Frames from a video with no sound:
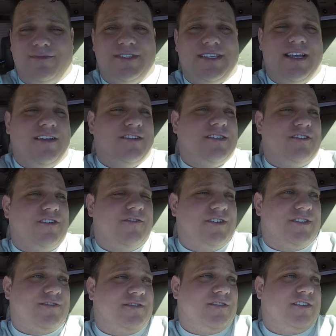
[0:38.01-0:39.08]
cell
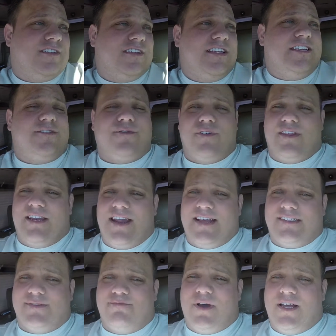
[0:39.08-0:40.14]
service at least for the
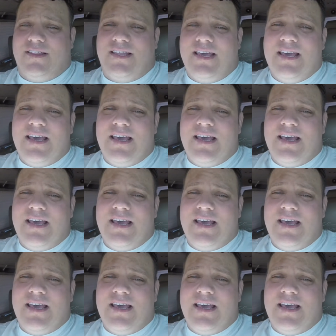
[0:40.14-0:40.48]
next month.